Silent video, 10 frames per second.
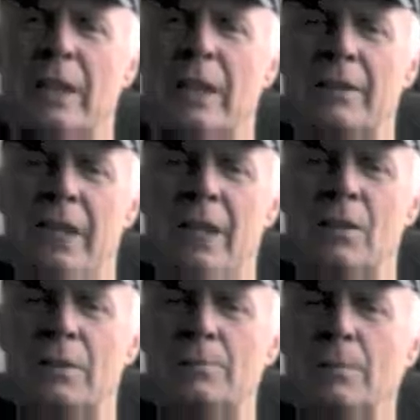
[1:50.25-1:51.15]
I
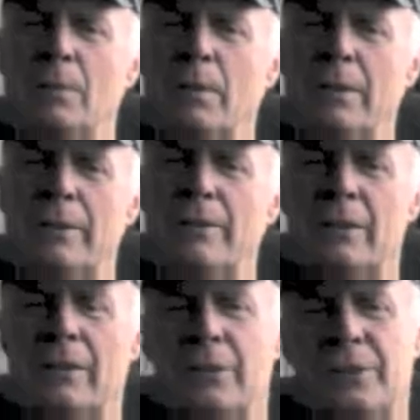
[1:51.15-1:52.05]
now can put body
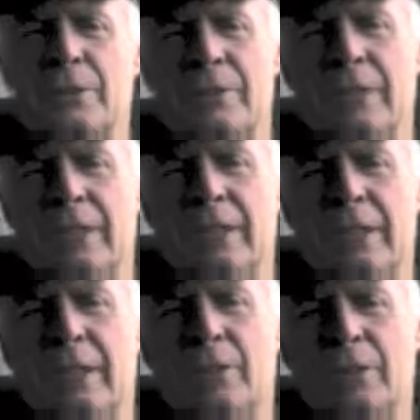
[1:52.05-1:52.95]
filler onto it, and I
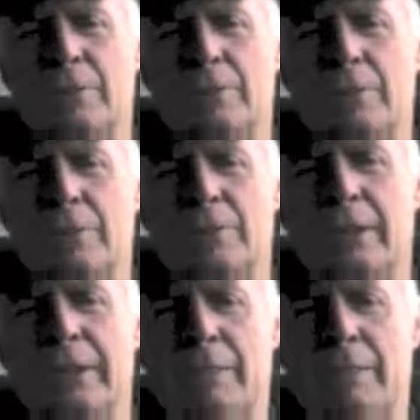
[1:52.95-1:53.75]
now can make